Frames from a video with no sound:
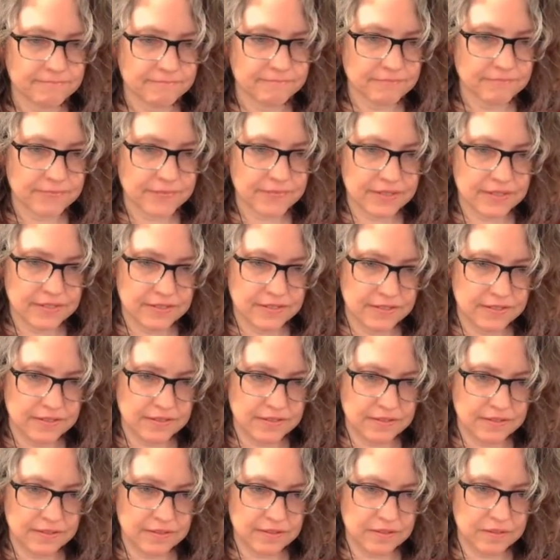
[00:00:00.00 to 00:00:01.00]
Because
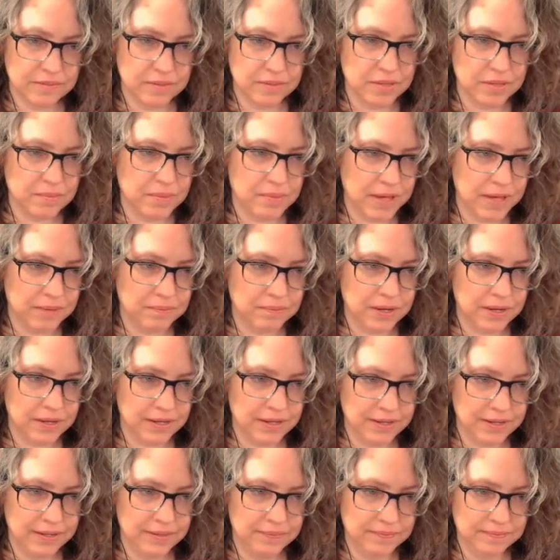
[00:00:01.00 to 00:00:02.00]
this is going to be a bad body.
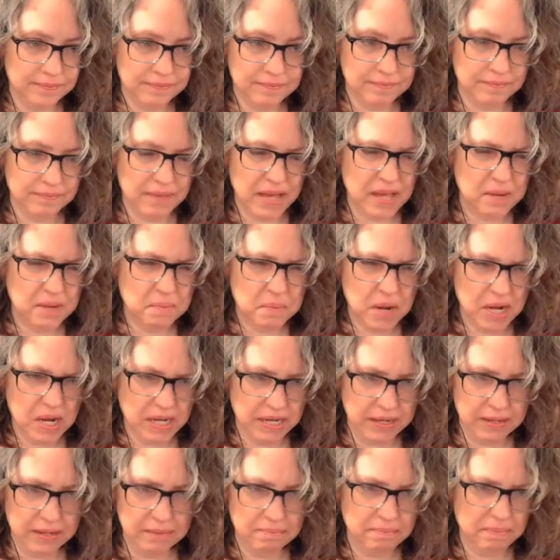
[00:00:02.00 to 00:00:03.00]
Bad body.
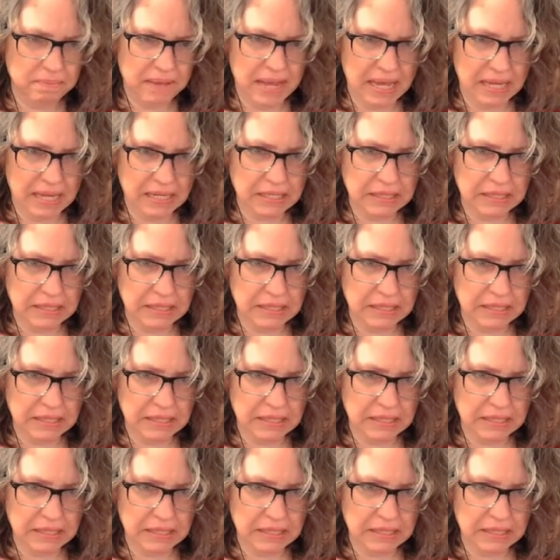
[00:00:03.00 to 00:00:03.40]
Bad.